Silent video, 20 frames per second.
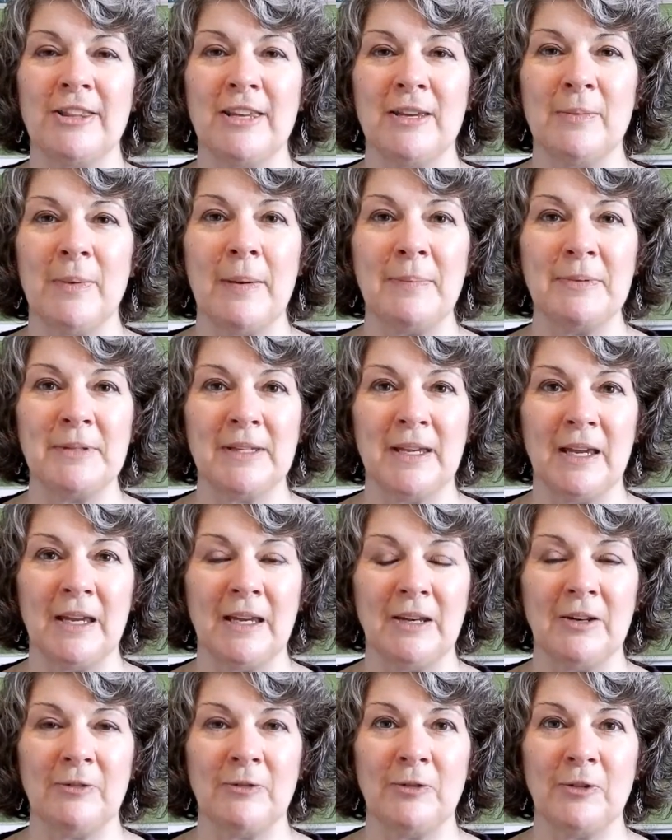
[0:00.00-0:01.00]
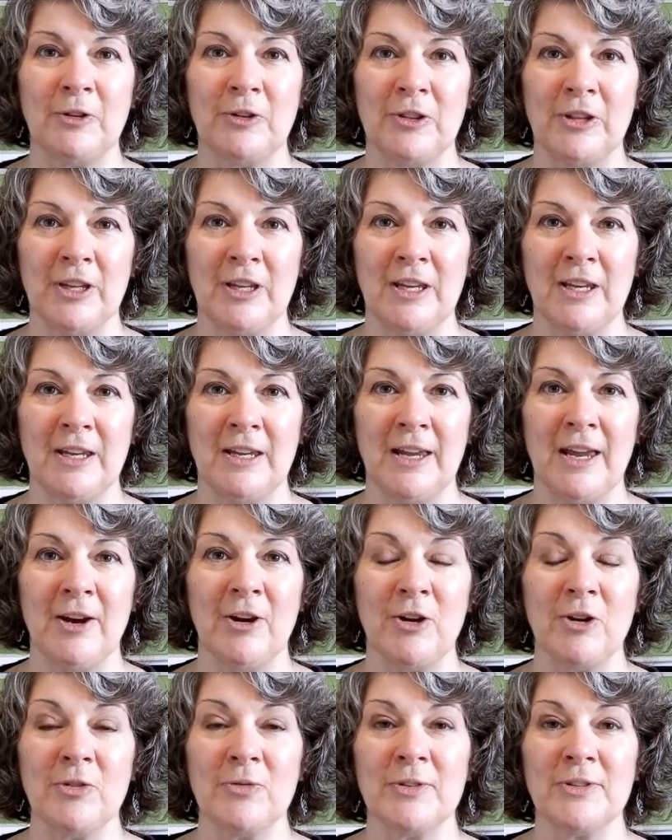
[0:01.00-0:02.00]
the website for the
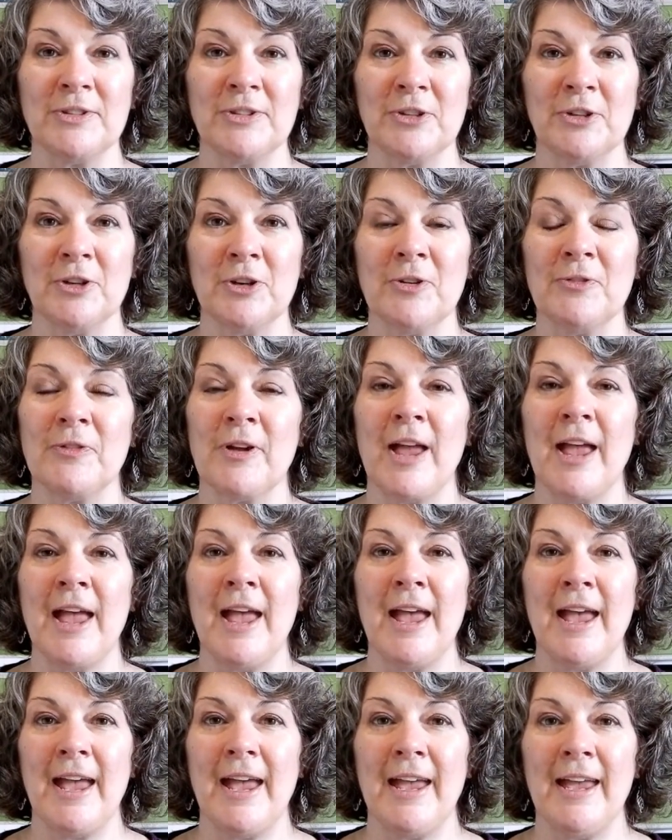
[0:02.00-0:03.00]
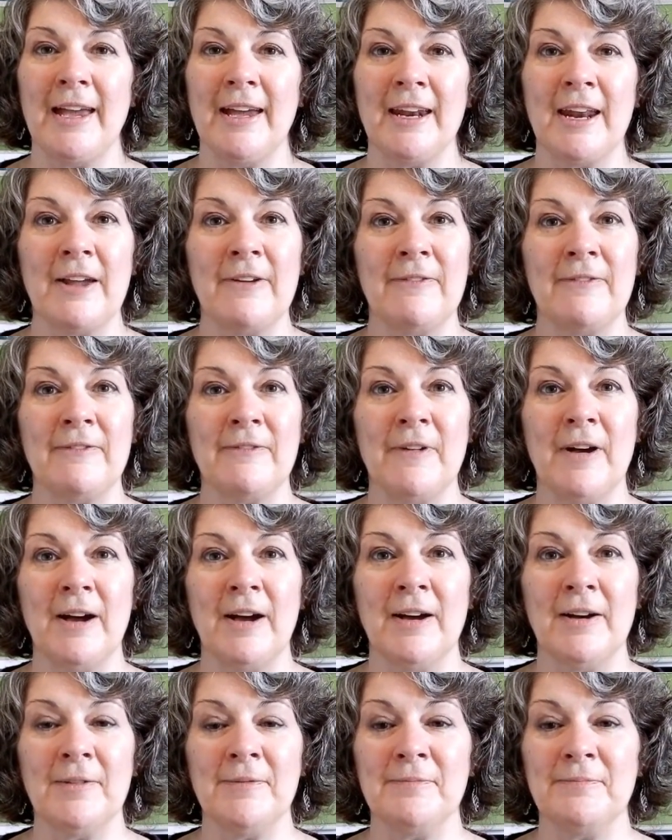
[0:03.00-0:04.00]
Heron Reserve and
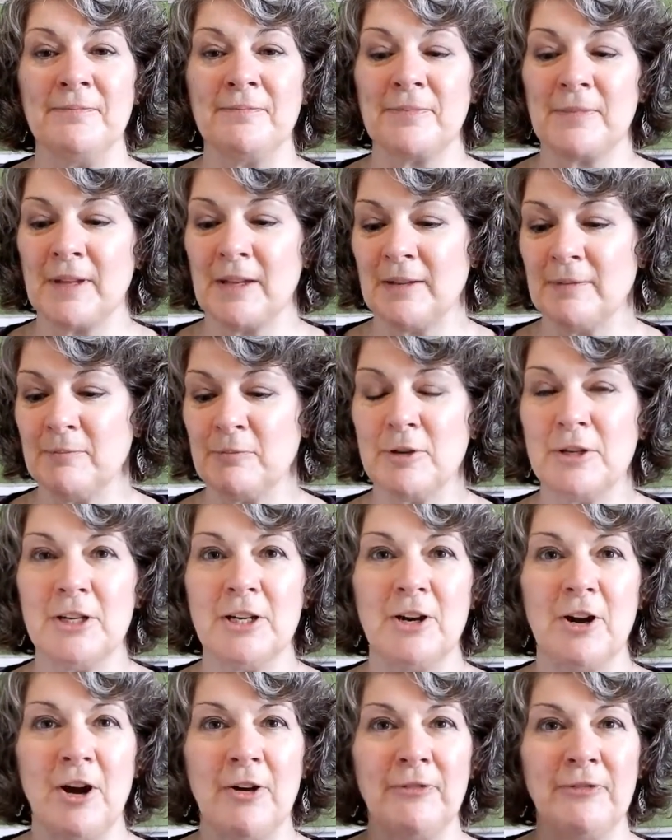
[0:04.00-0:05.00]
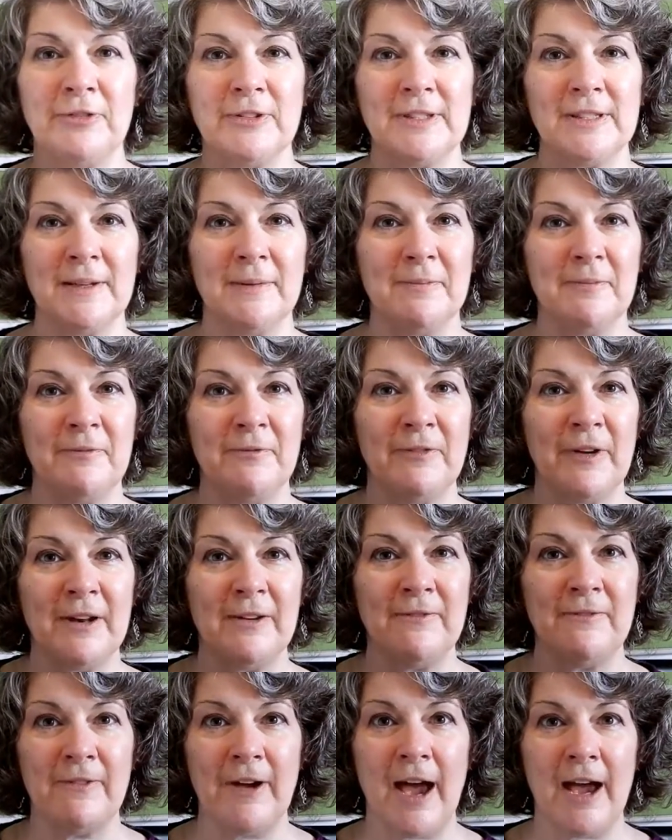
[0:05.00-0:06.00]
printed off some
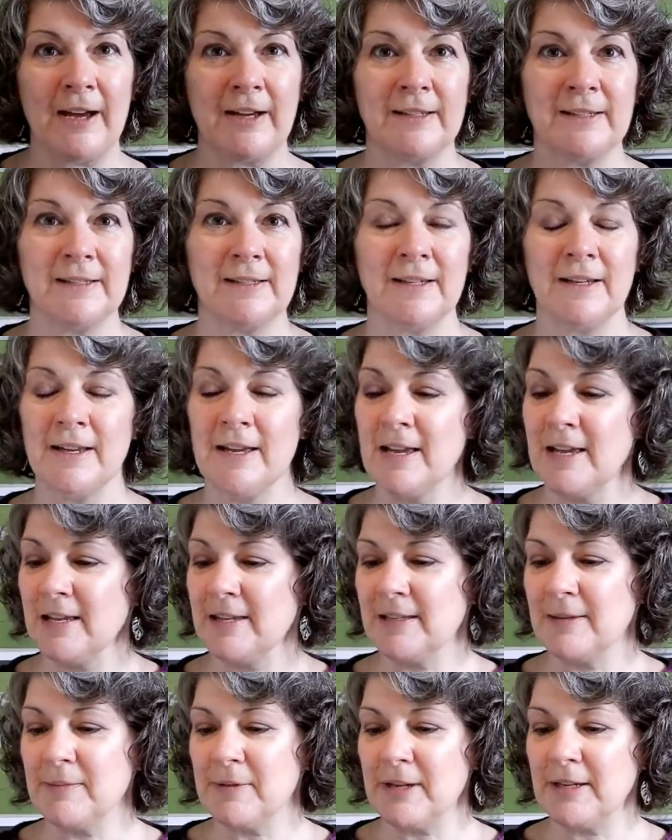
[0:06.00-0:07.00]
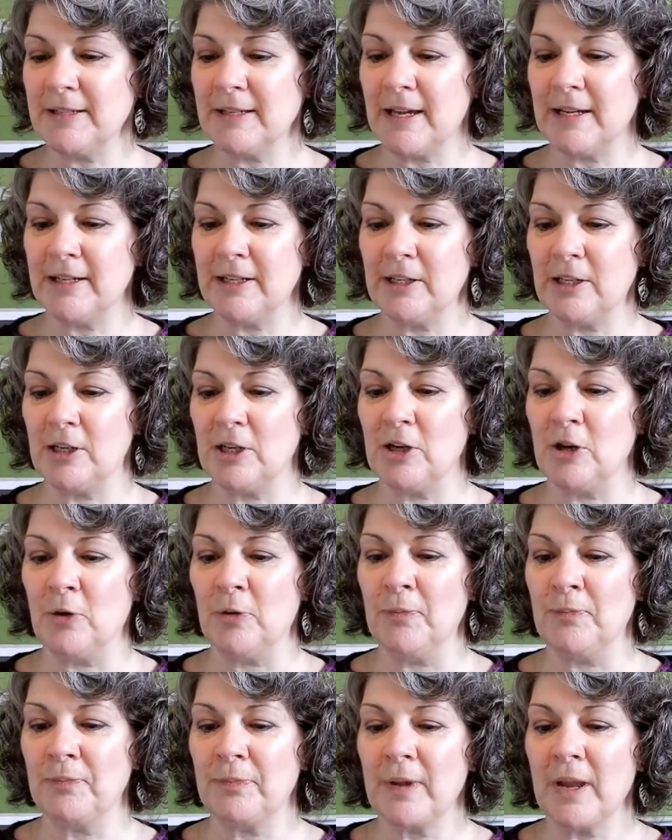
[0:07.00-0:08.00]
fun facts, some things I didn't
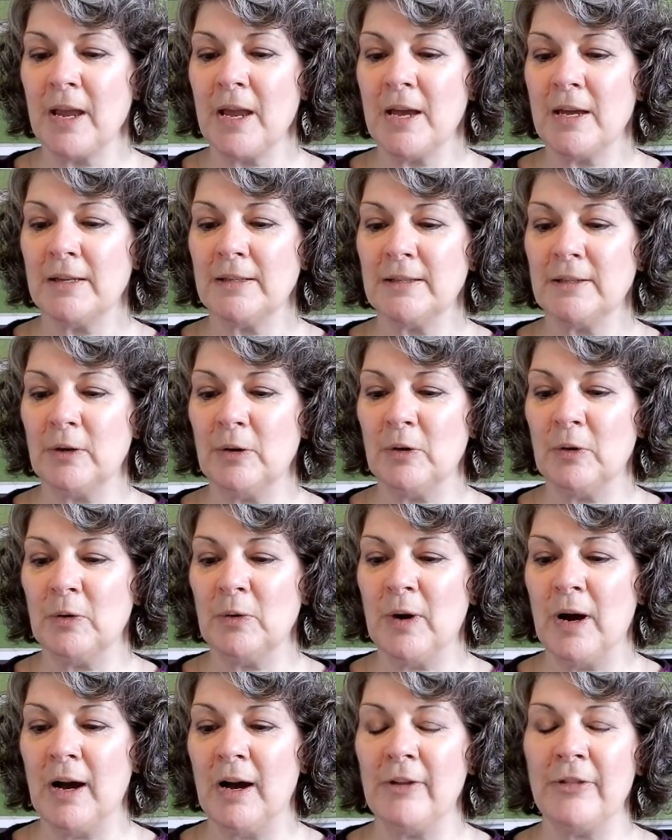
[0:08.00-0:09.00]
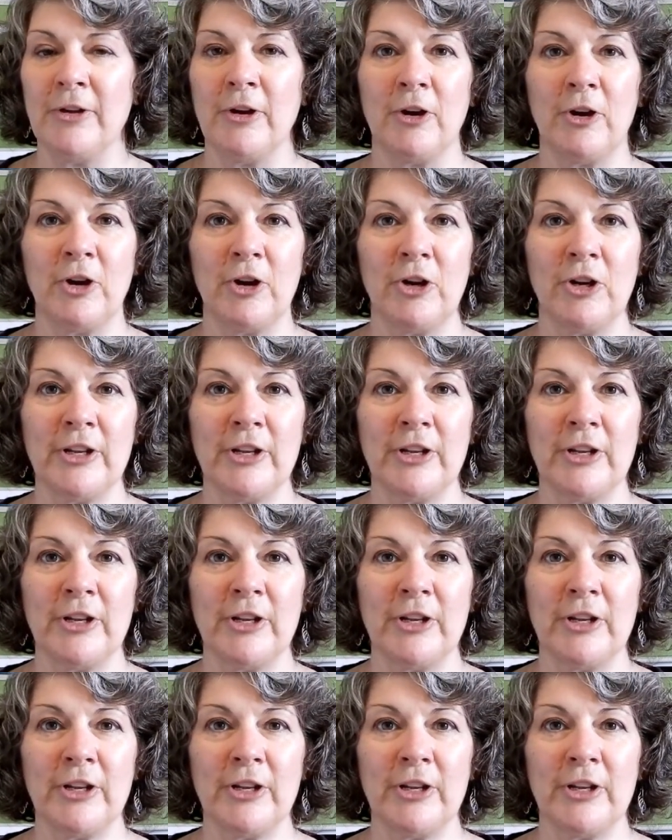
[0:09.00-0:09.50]
know. So there are